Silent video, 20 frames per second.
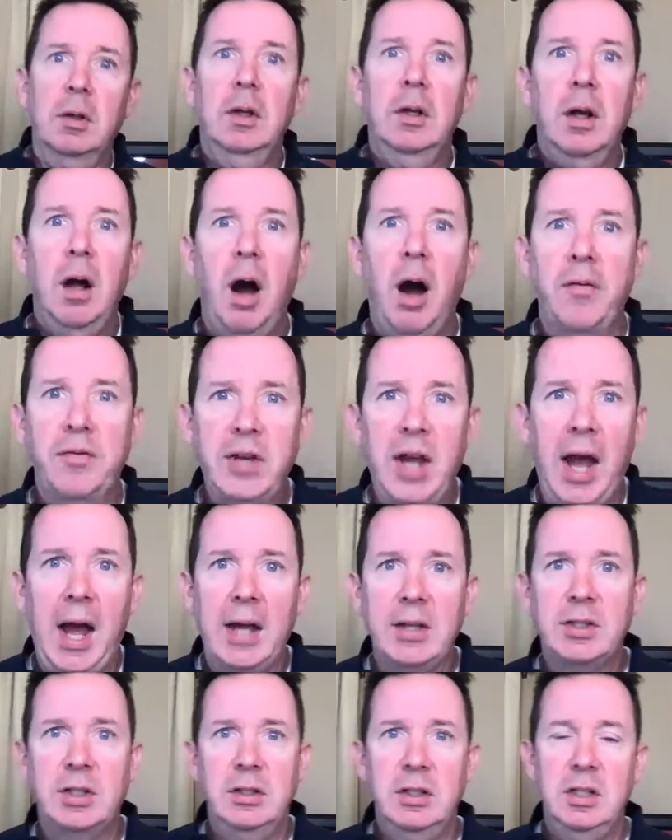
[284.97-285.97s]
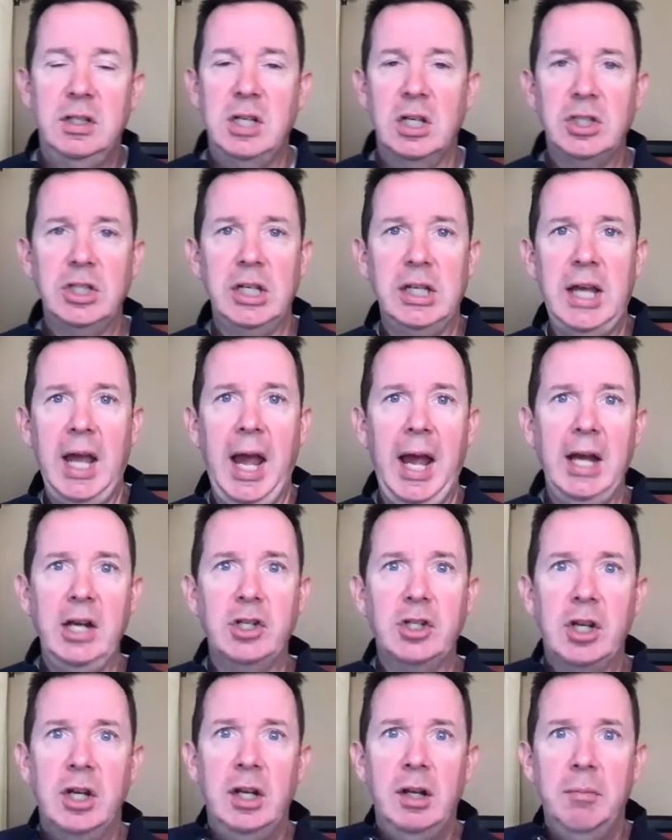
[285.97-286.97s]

off task and disengaged,